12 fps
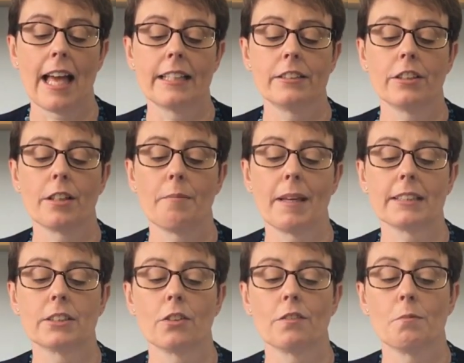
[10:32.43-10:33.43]
and you can
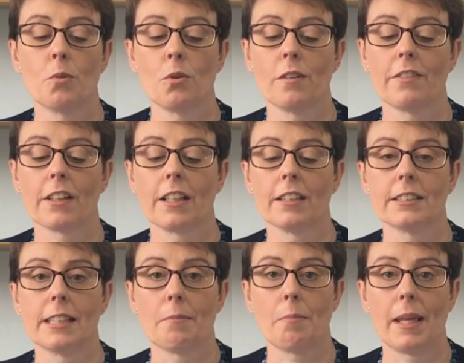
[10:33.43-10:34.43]
make sort of more of a
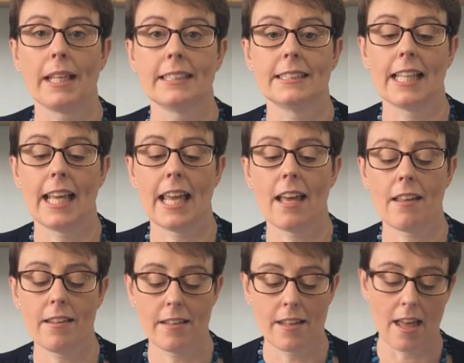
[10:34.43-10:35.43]
gusset piece here.
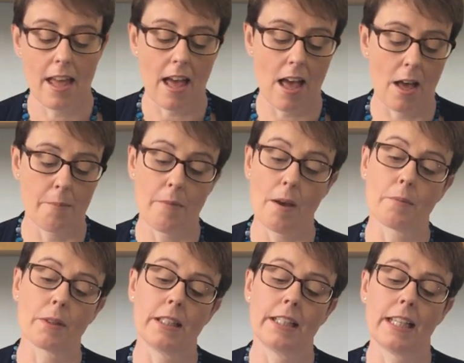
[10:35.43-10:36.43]
I'm
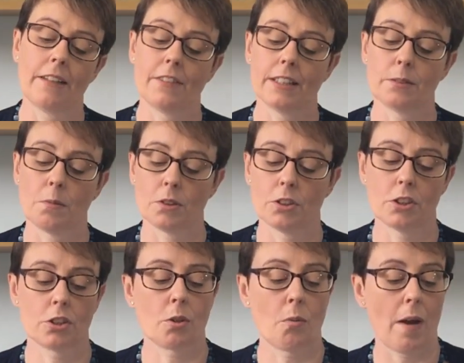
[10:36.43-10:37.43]
going to leave this one
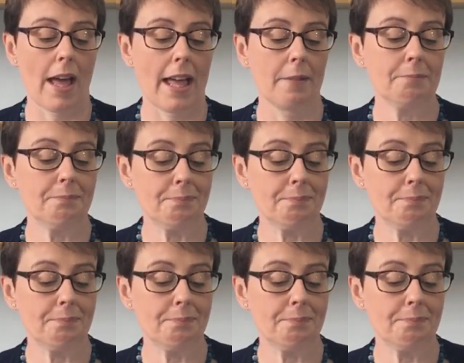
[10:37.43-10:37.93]
square.